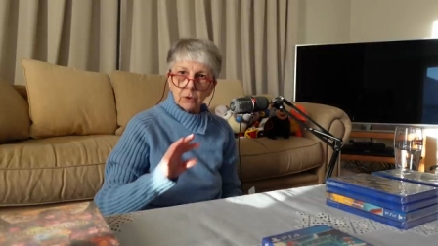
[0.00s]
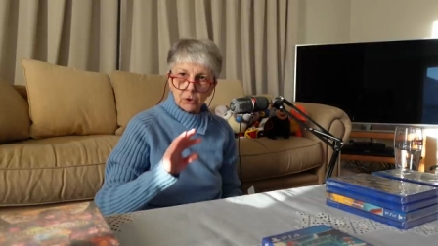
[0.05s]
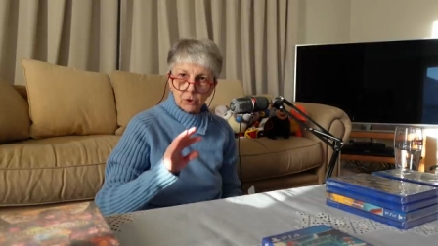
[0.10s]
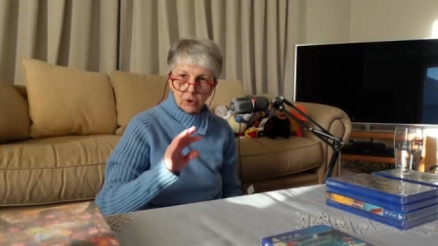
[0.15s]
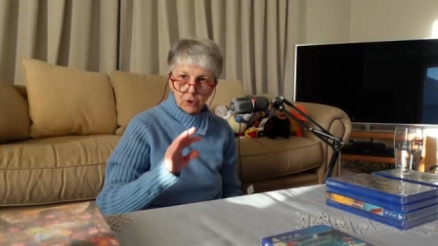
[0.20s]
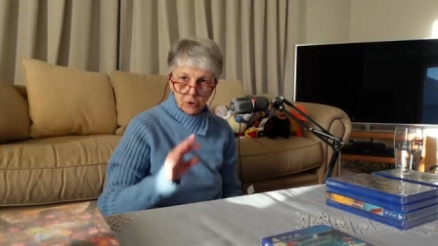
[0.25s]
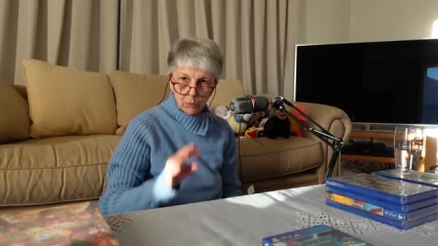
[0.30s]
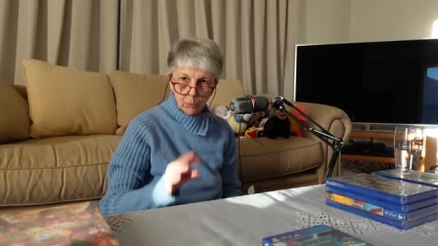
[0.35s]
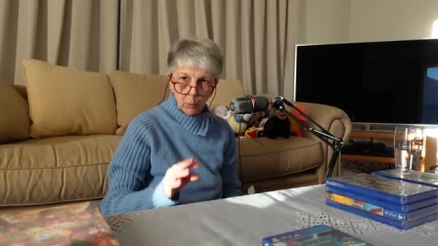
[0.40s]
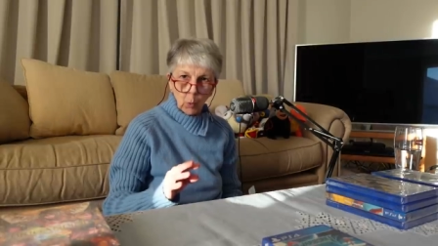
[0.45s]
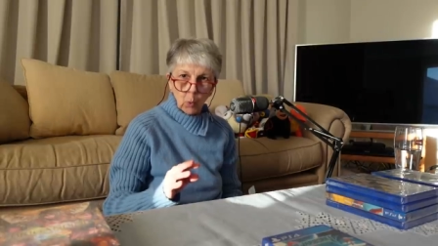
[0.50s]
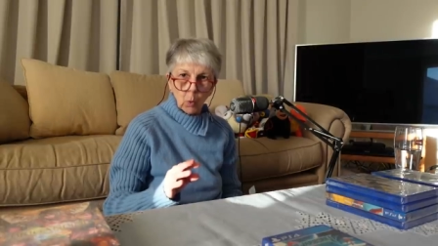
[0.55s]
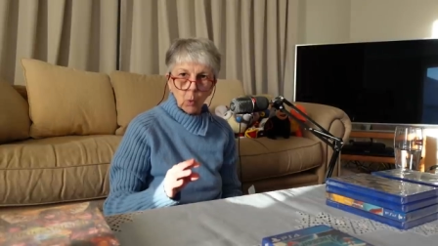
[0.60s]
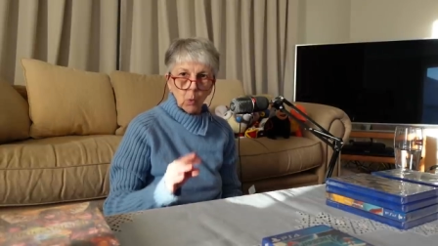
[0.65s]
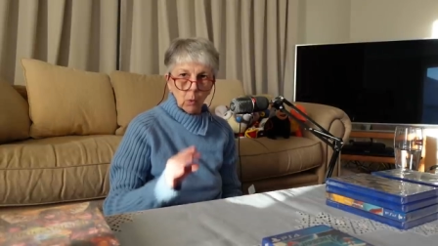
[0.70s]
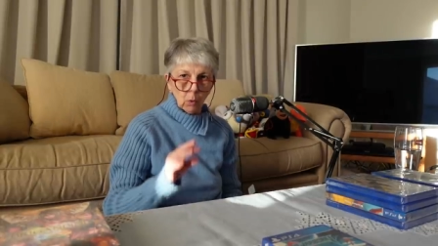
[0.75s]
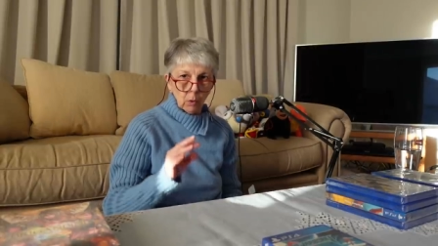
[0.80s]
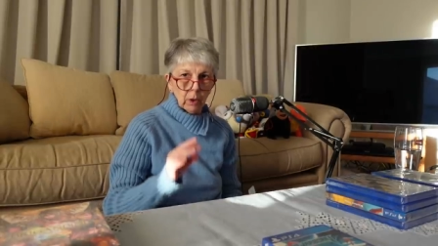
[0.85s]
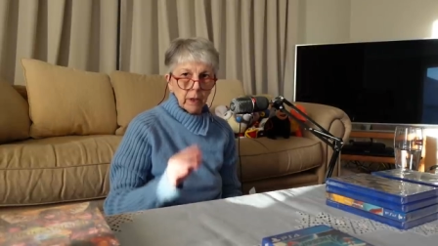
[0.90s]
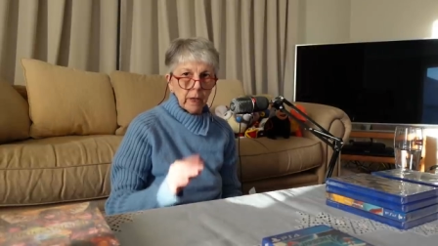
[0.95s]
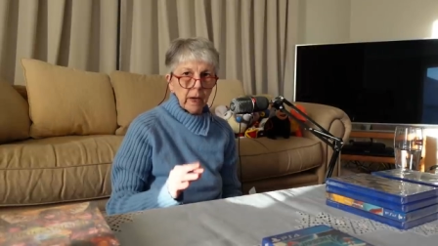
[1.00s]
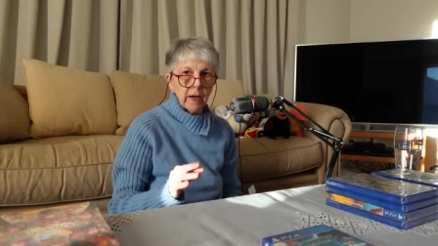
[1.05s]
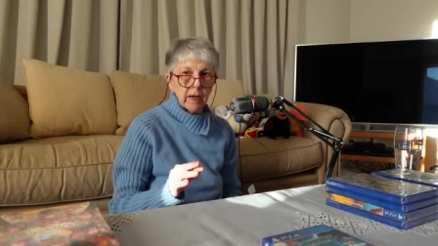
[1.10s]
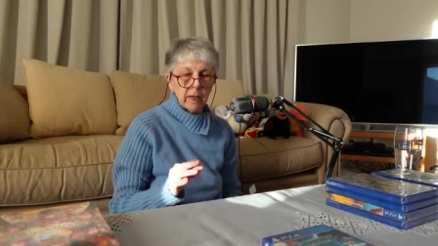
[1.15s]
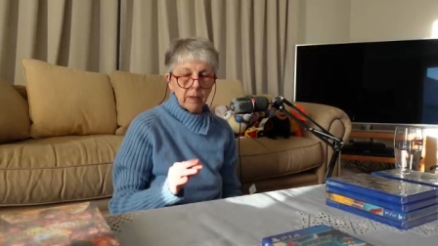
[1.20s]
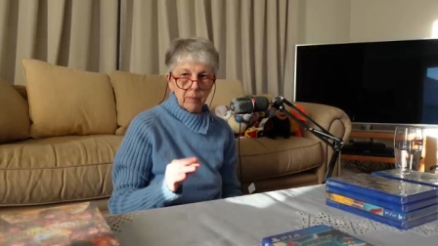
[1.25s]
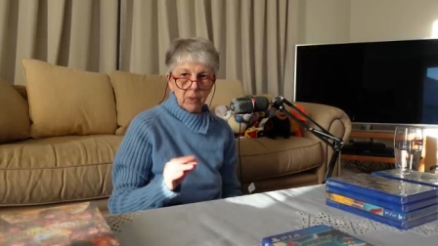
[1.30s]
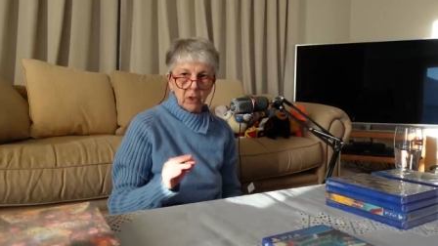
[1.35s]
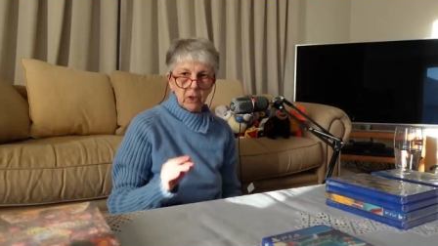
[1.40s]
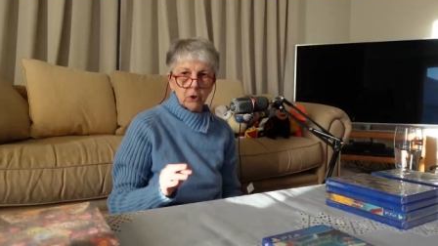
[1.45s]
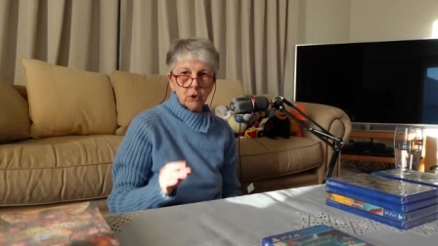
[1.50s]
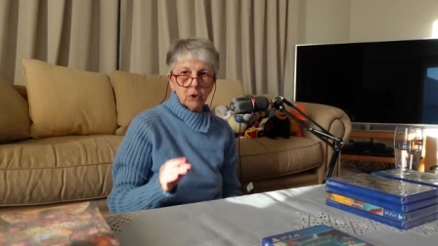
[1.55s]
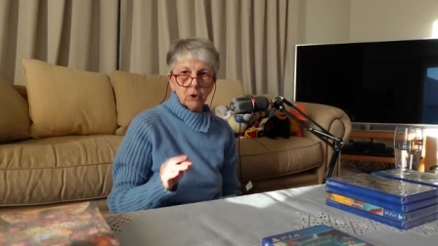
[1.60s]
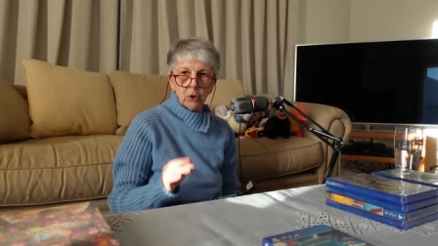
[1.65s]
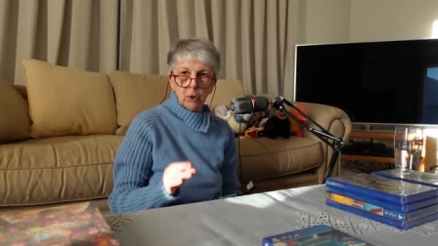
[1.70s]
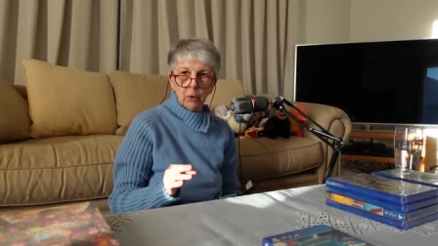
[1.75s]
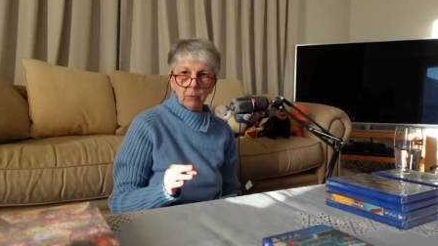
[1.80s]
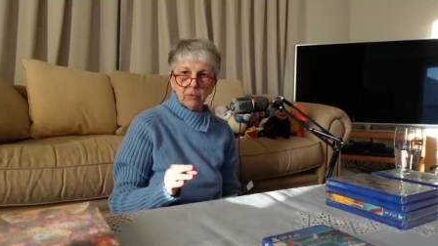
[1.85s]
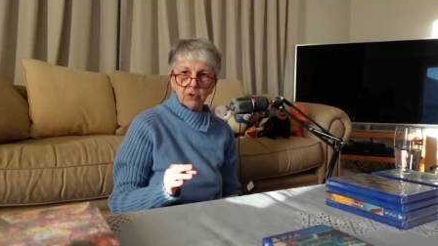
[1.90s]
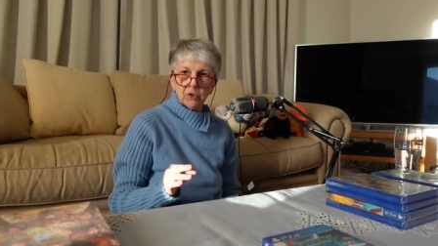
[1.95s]
small game in
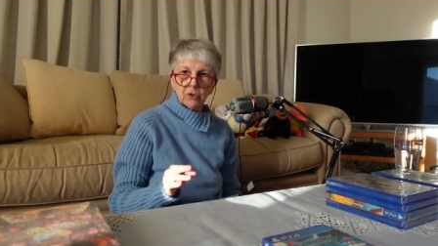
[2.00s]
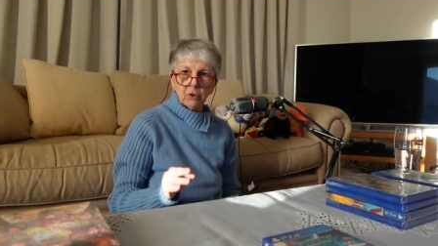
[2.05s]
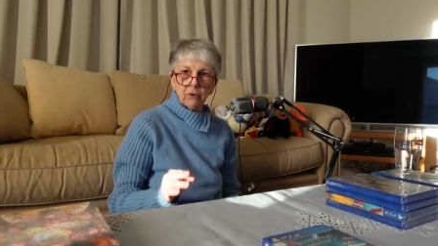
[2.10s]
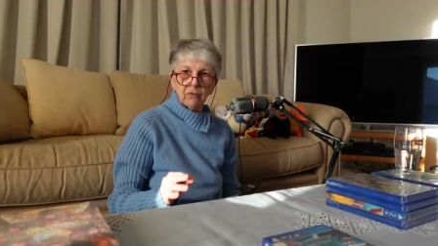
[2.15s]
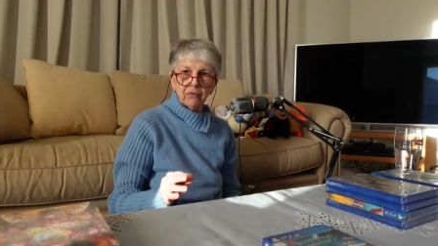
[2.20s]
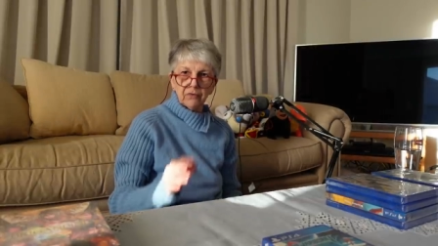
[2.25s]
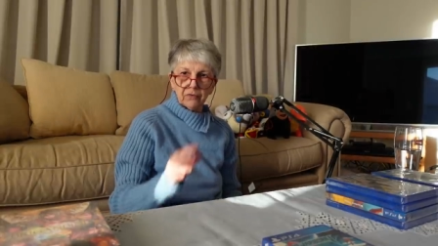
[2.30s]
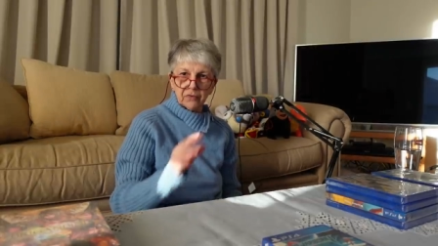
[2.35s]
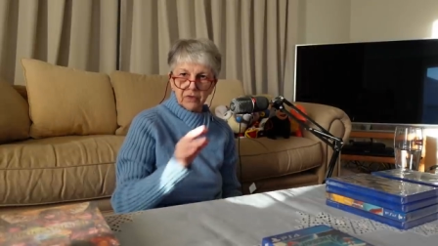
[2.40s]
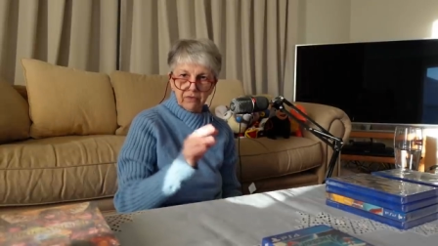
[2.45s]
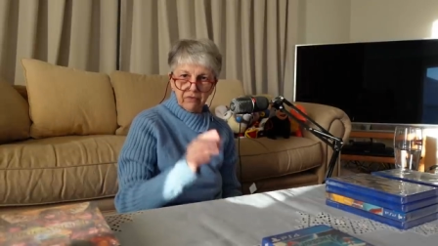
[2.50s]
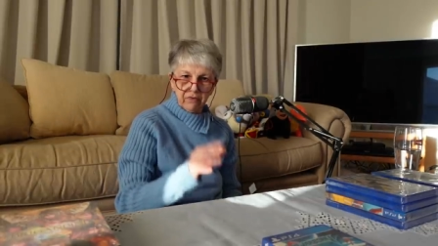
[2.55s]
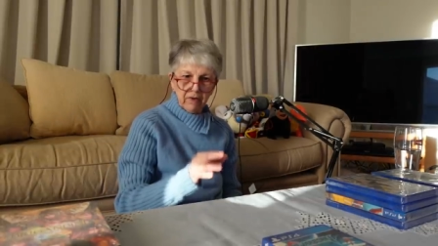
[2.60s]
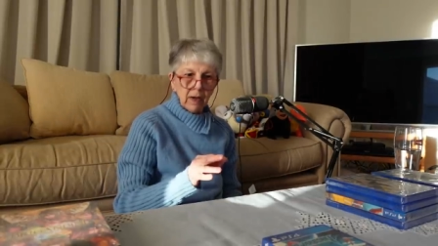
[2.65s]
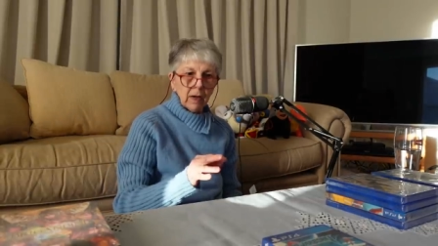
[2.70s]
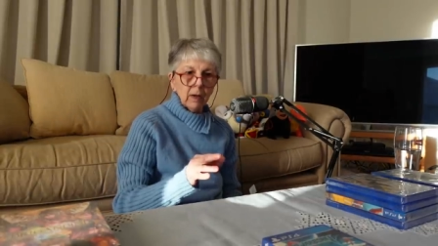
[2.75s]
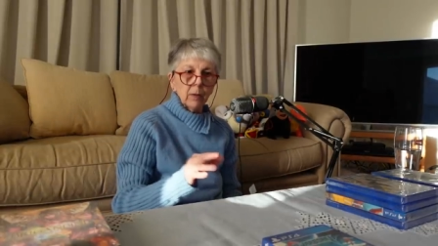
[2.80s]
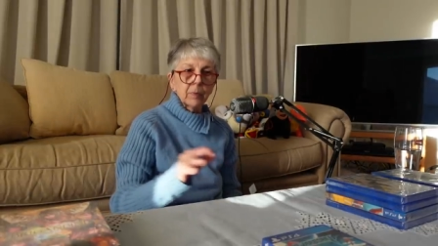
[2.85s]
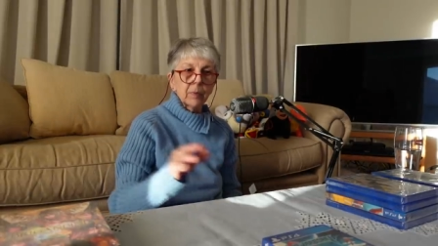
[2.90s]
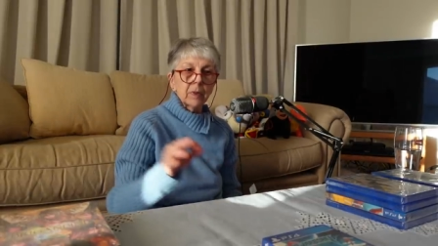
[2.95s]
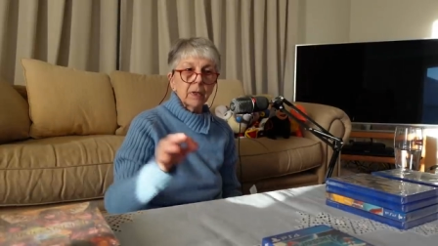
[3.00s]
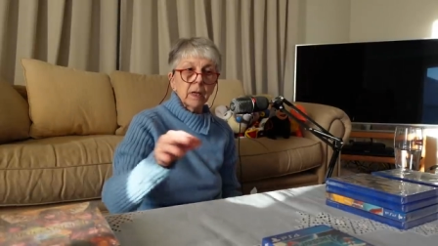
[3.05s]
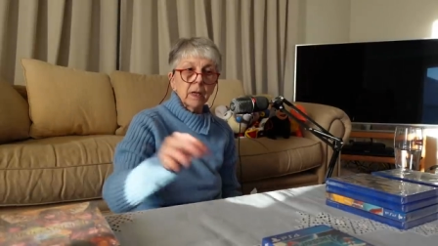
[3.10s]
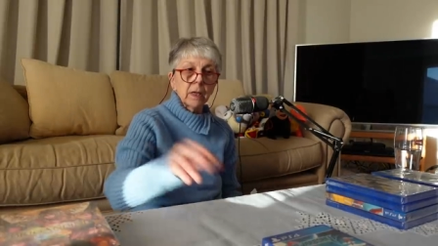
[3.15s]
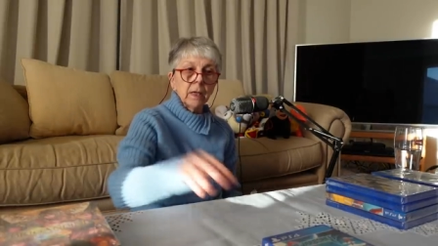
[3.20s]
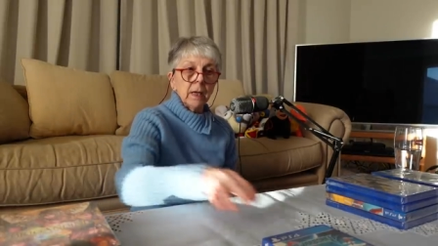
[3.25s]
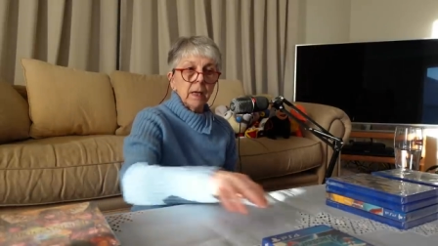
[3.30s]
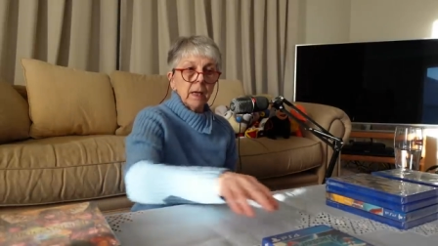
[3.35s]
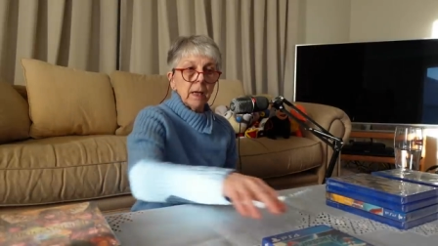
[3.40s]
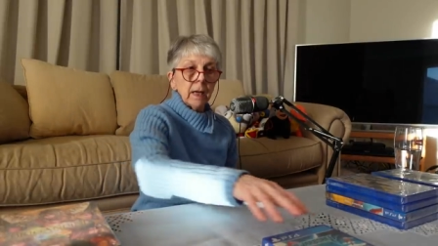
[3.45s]
terms of developer,